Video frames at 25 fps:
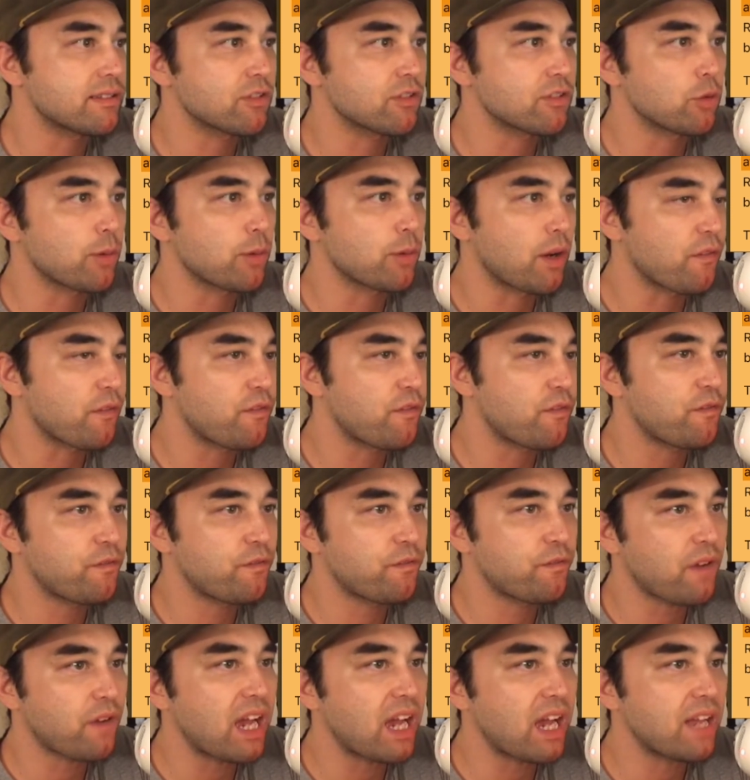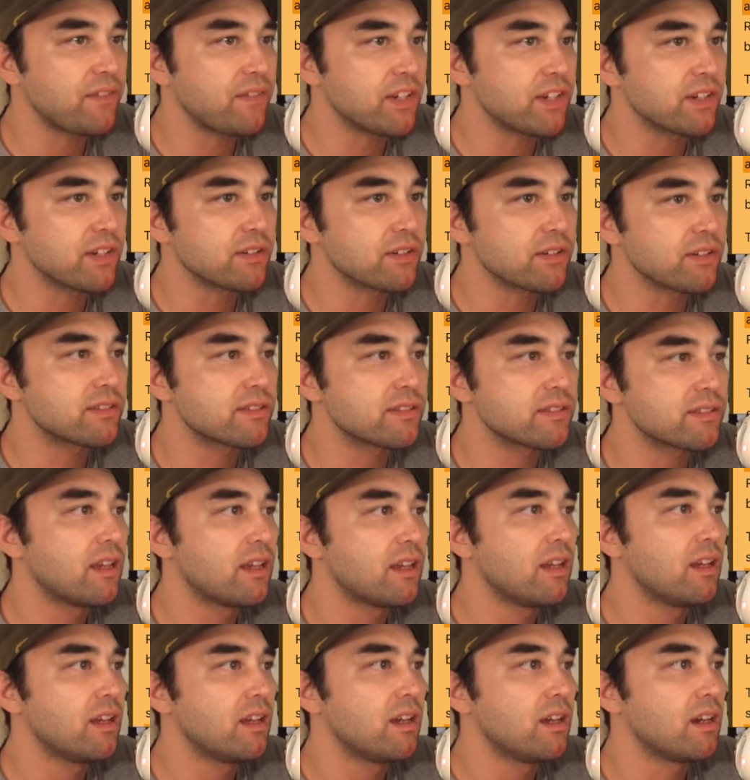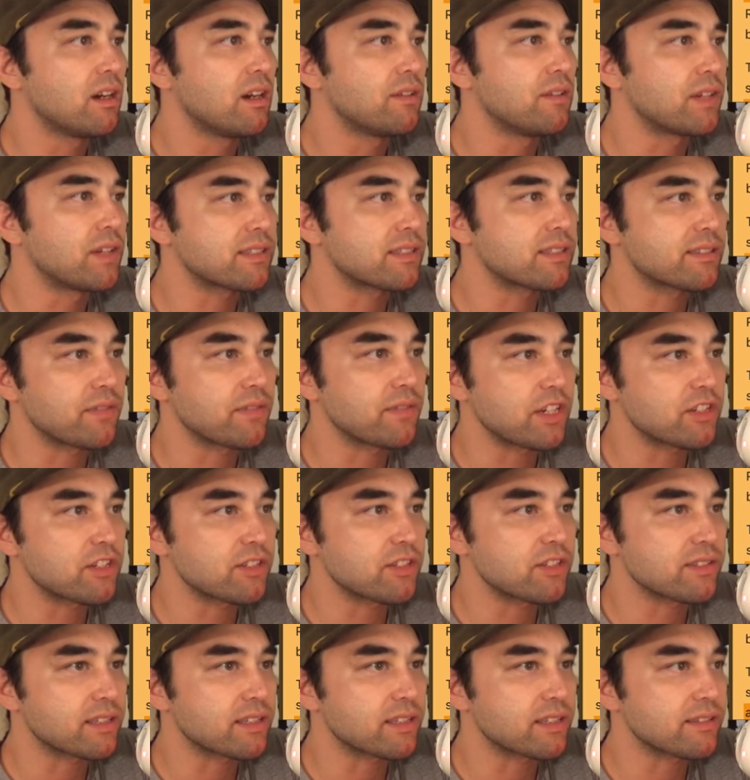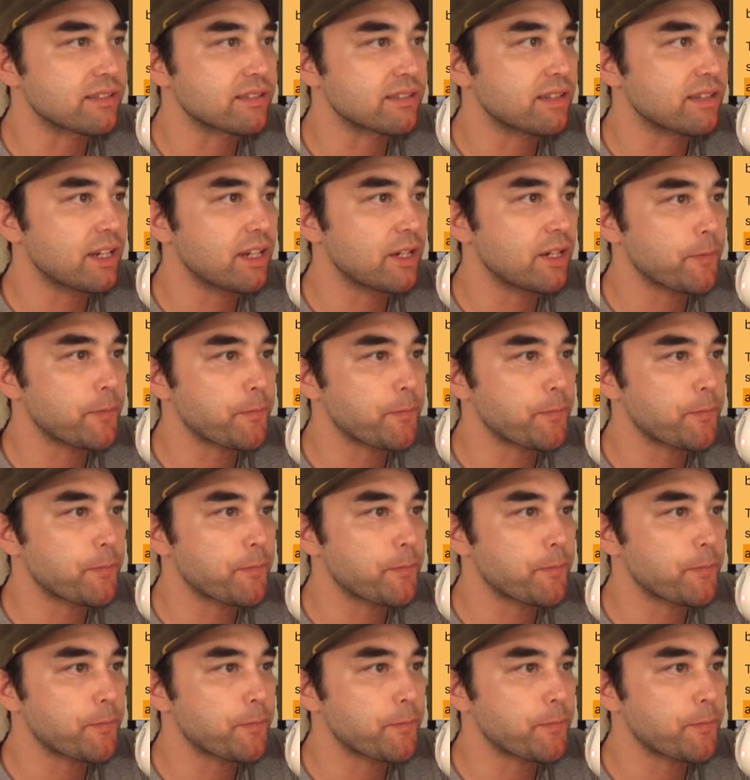so about five years of excavations at this site.